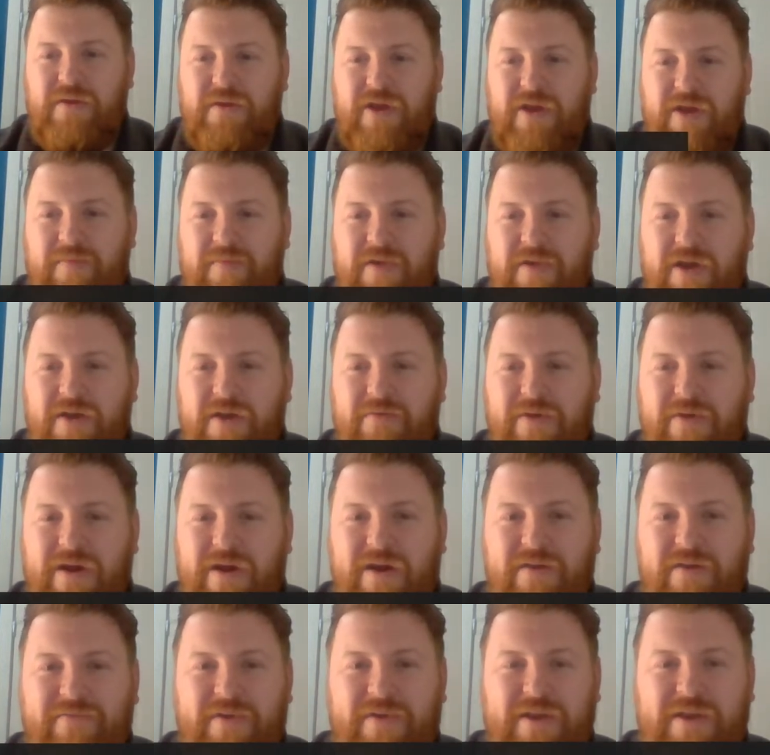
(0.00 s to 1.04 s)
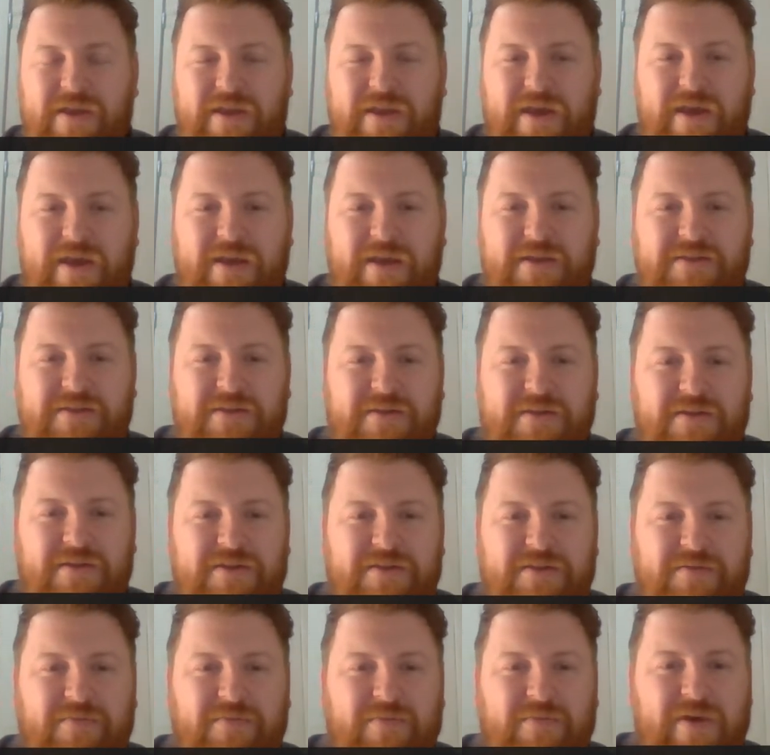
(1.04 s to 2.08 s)
Am I aware of any
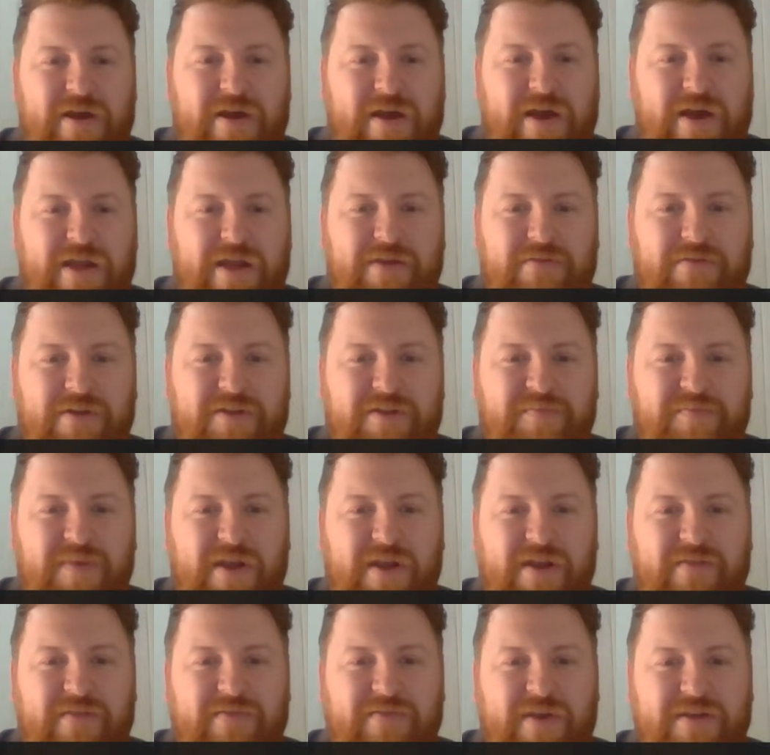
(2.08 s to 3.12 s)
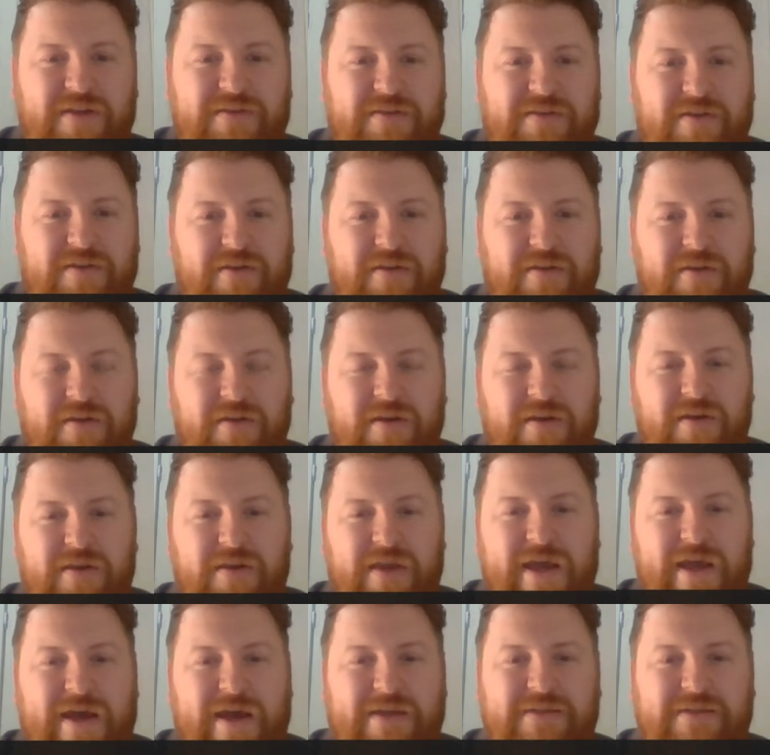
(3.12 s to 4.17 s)
cases where anyone has been evicted?
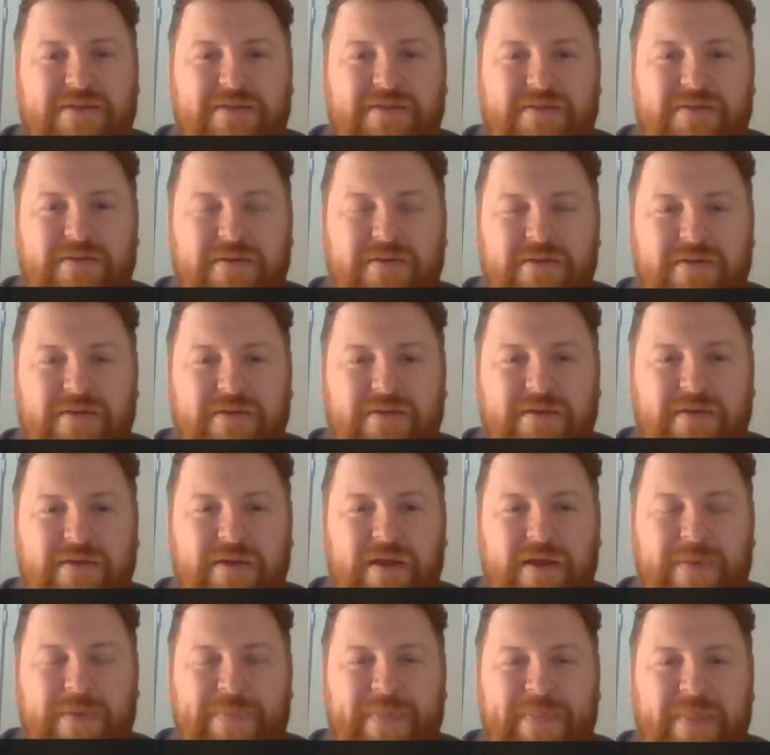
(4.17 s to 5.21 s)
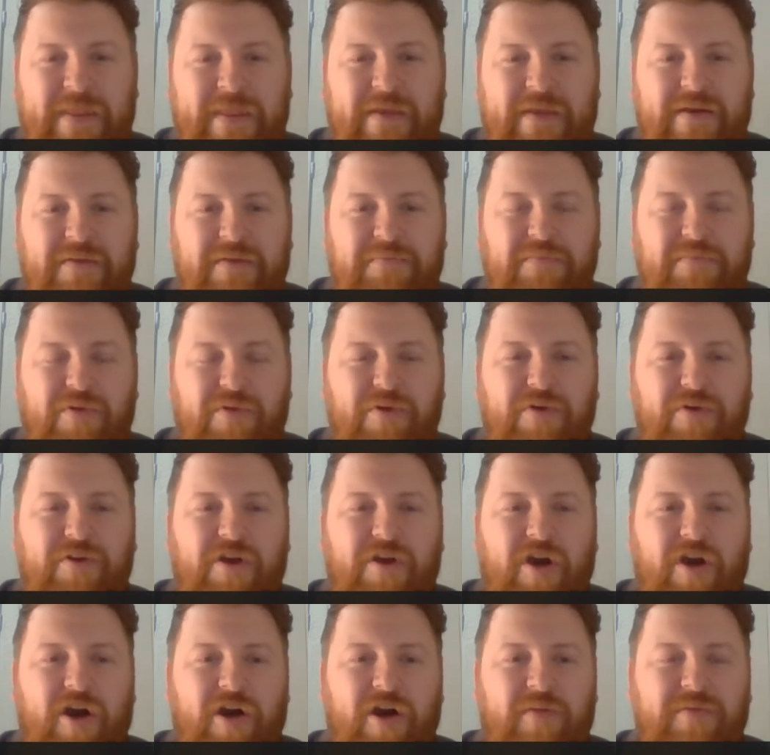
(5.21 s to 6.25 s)
Yes. More
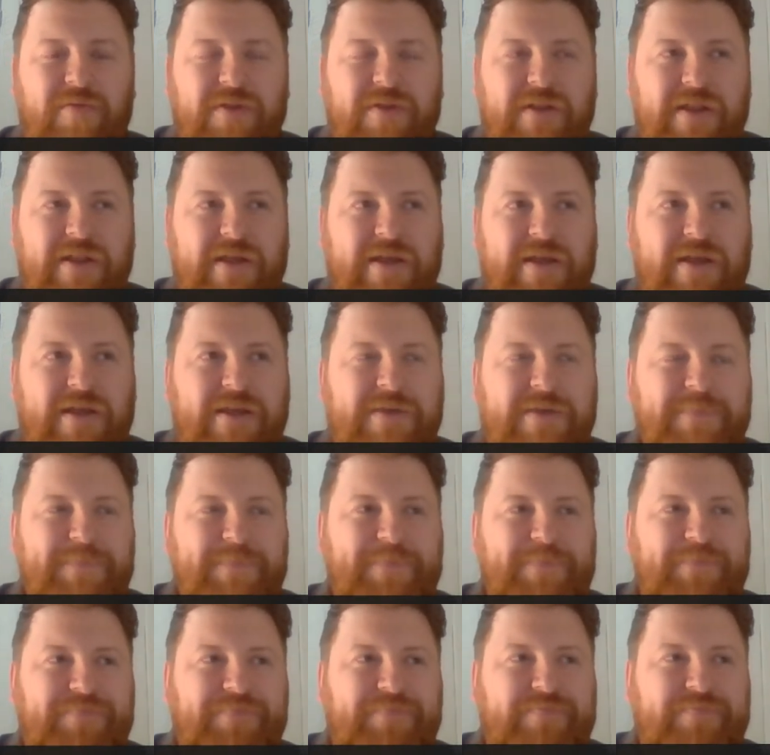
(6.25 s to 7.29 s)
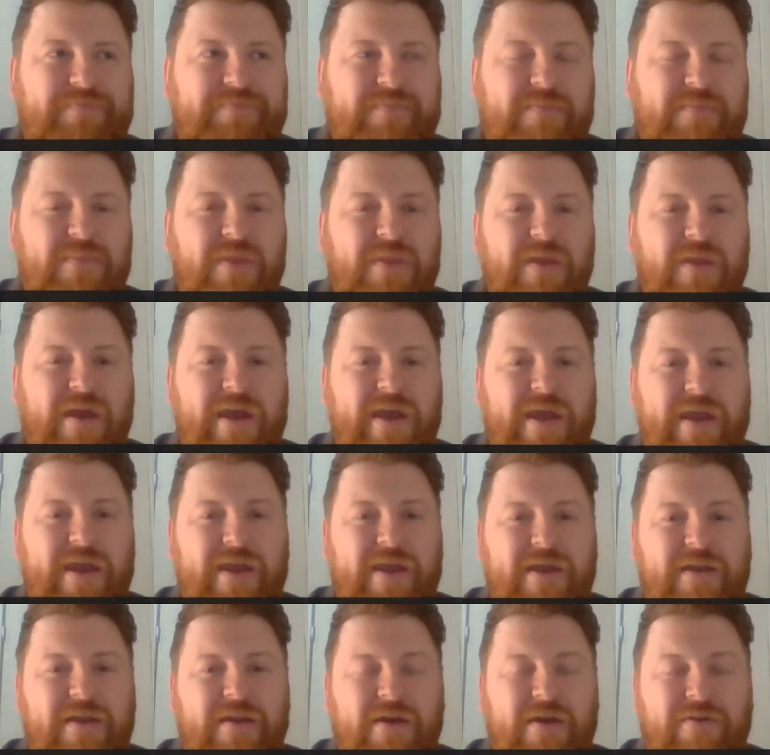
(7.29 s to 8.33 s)
commonly
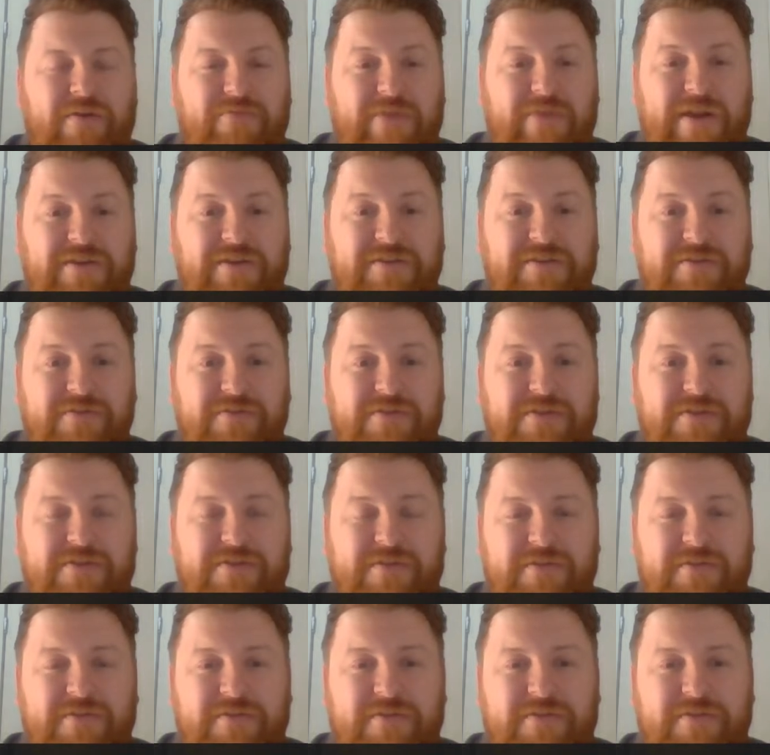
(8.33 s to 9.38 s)
in rentals.